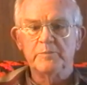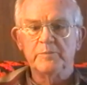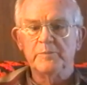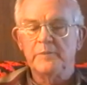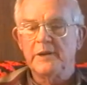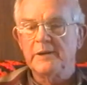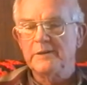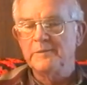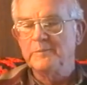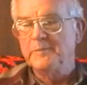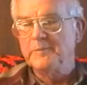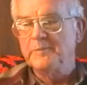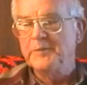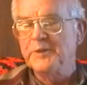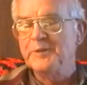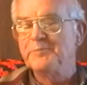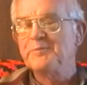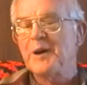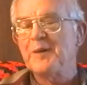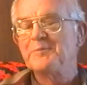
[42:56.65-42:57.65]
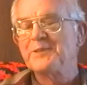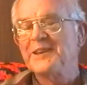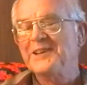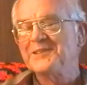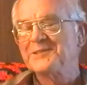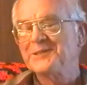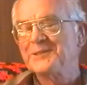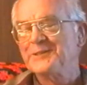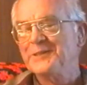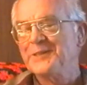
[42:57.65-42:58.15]
bed, Fed Cornet space
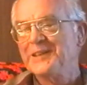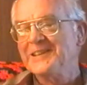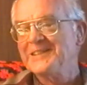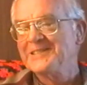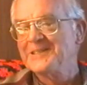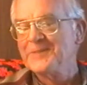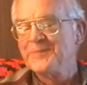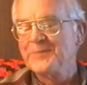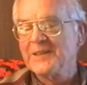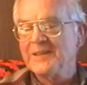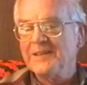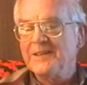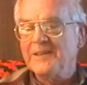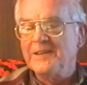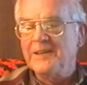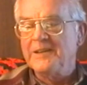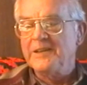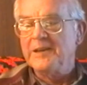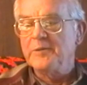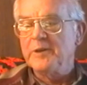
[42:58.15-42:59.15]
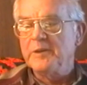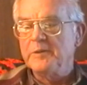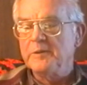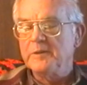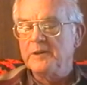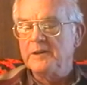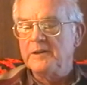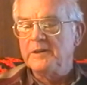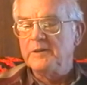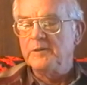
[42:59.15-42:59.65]
making pockets and
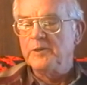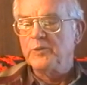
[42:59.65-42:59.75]
things.